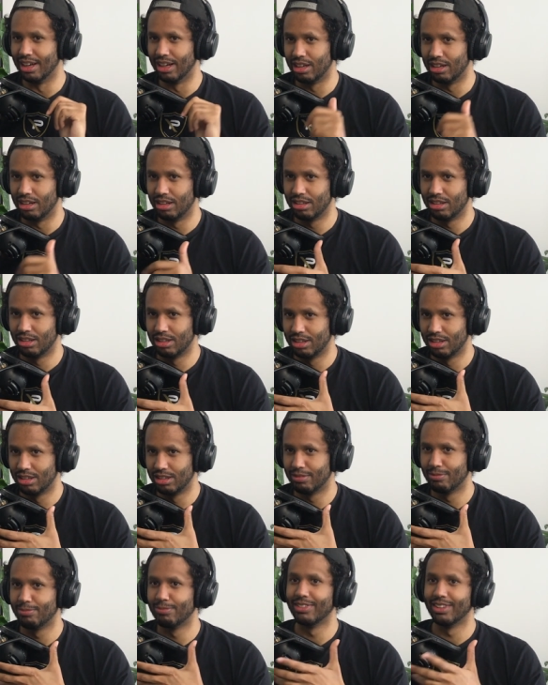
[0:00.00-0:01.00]
yes. That?
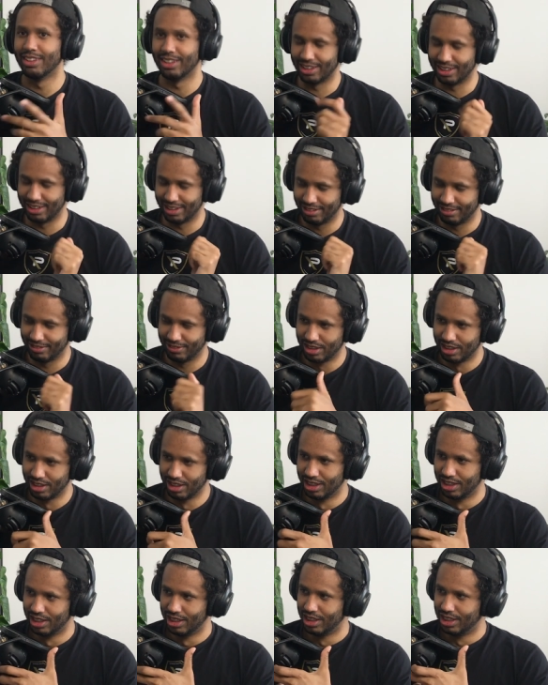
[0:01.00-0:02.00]
No. The Blood.
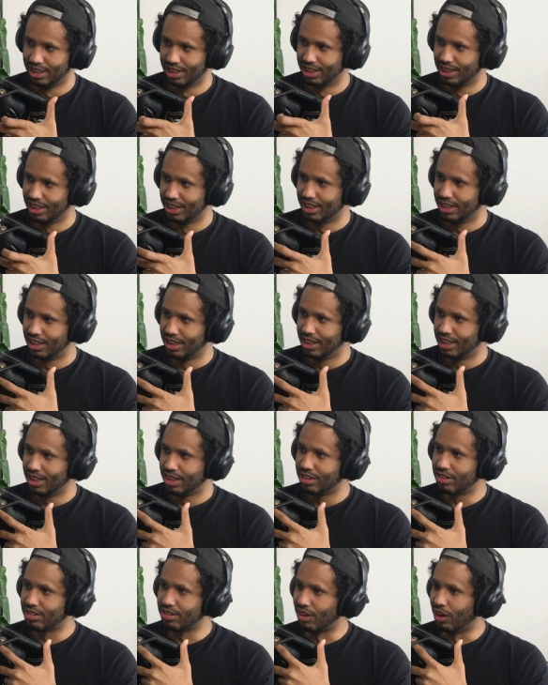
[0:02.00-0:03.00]
No.
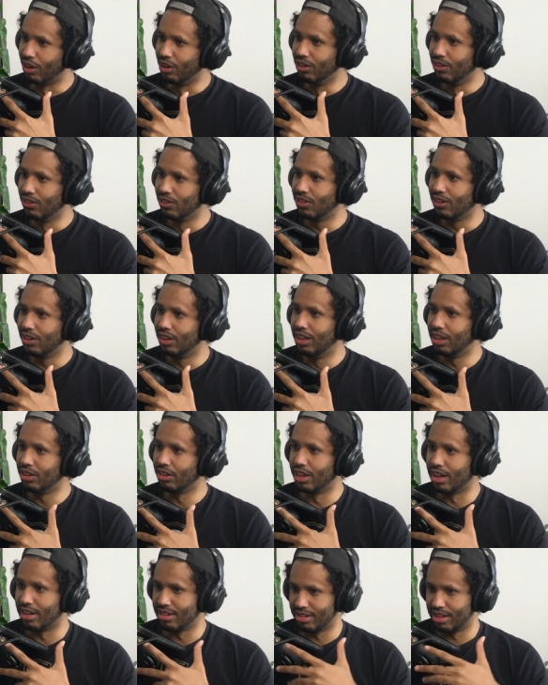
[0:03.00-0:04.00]
no. So
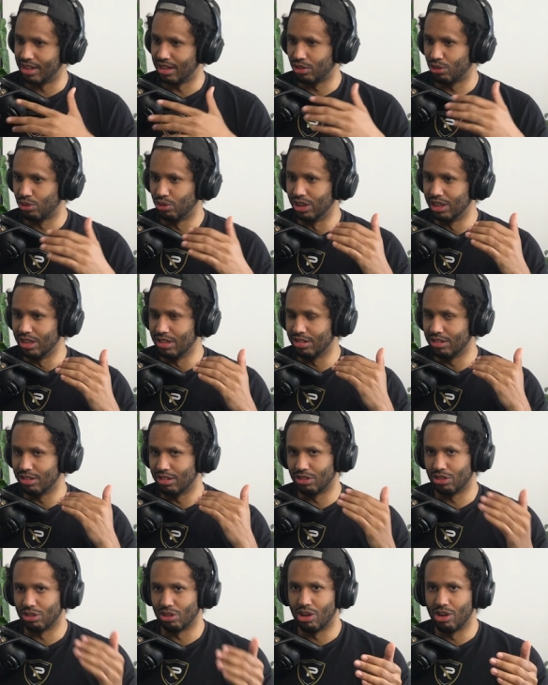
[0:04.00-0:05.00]
Lil Nas X
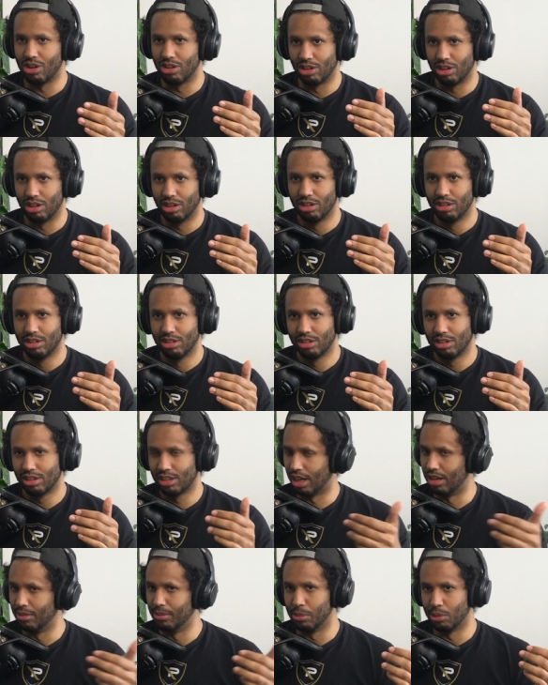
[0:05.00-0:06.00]
released a song,
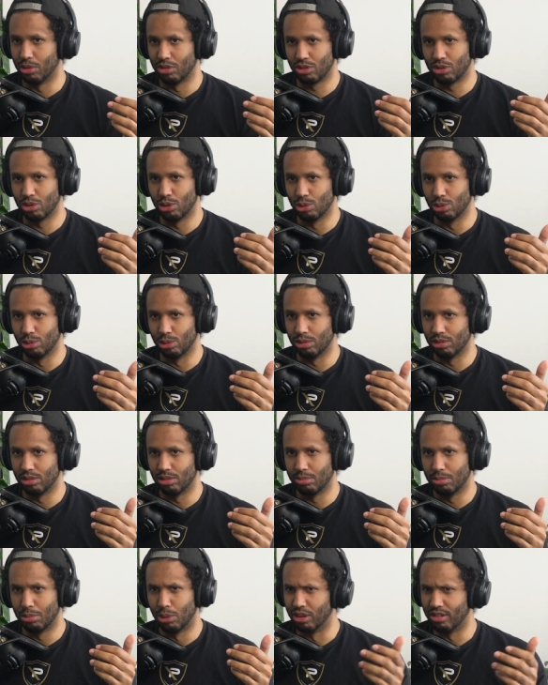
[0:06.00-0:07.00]
can't remember what it's called,
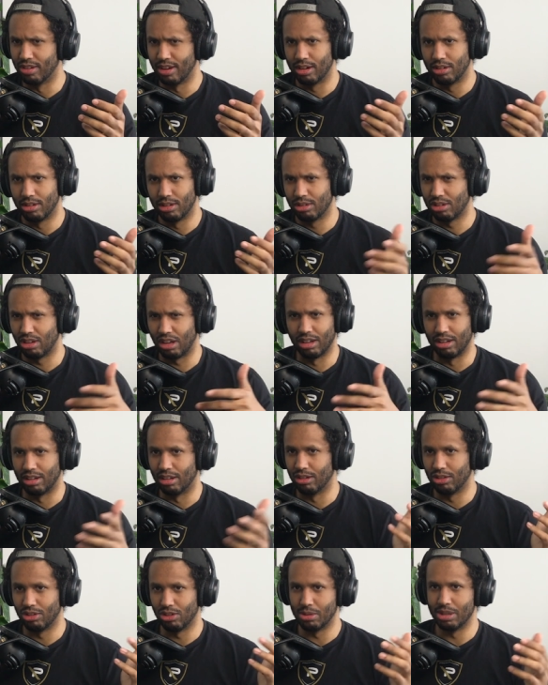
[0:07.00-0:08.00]
Montero, I don't
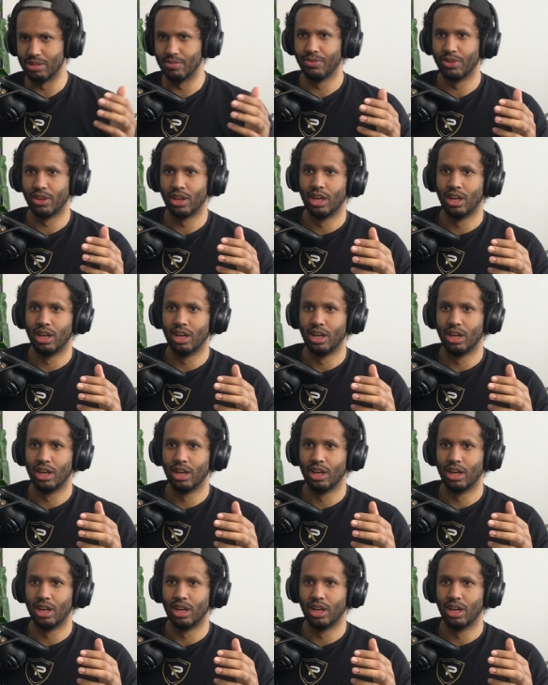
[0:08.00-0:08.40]
know, something,